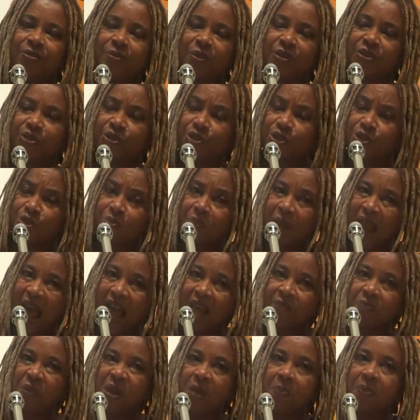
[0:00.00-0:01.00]
with 2
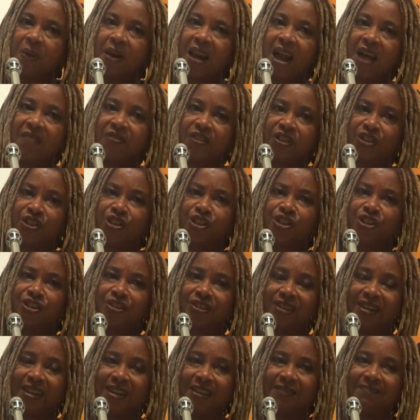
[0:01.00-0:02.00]
black people on the
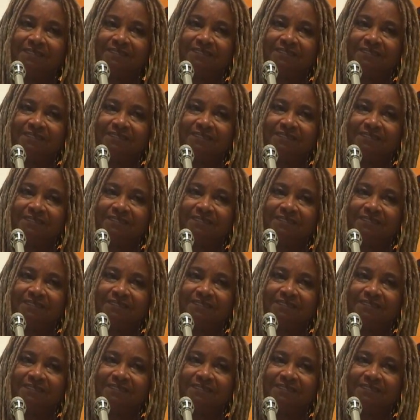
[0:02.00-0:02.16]
jury.